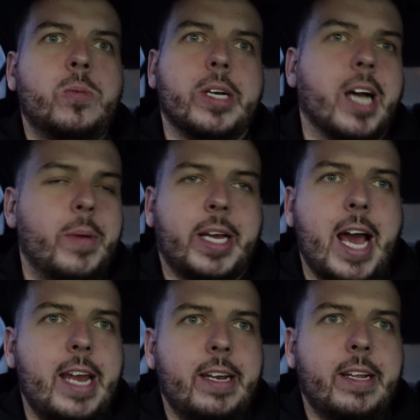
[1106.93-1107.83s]
We go
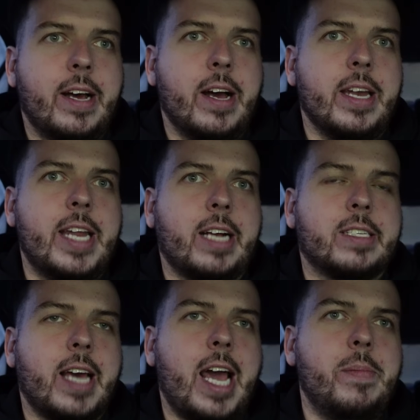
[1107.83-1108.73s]
again.
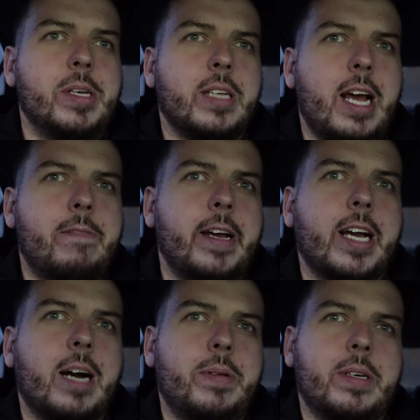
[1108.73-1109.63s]
Next game is an FA
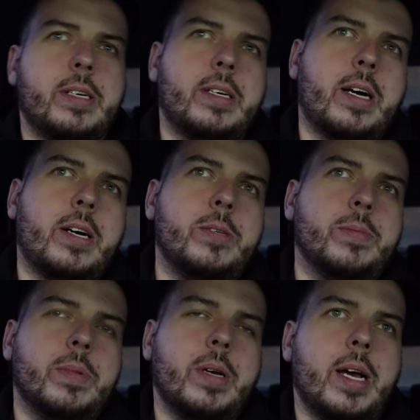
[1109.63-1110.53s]
Cup at
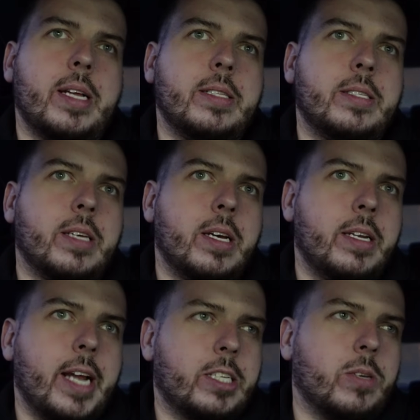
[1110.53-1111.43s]
home, and
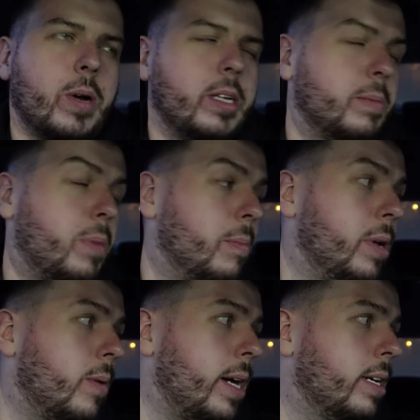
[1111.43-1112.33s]
next away is it
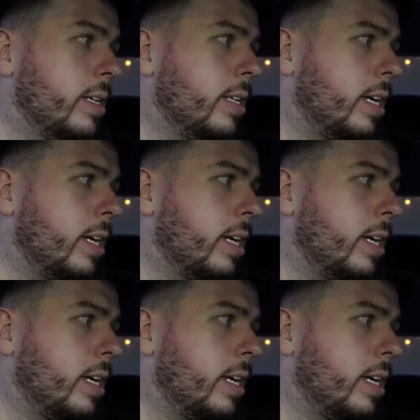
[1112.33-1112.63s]
Pompey away.